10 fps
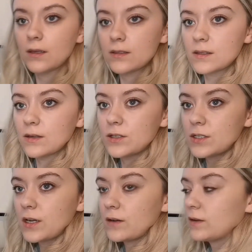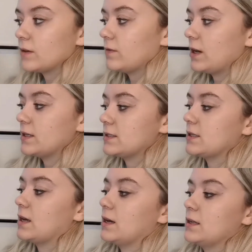So shirring right
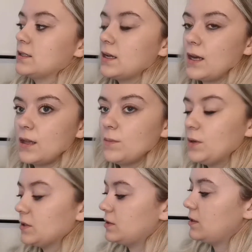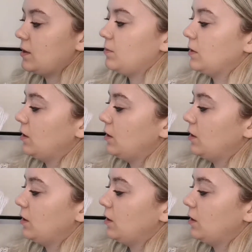side at the bottom,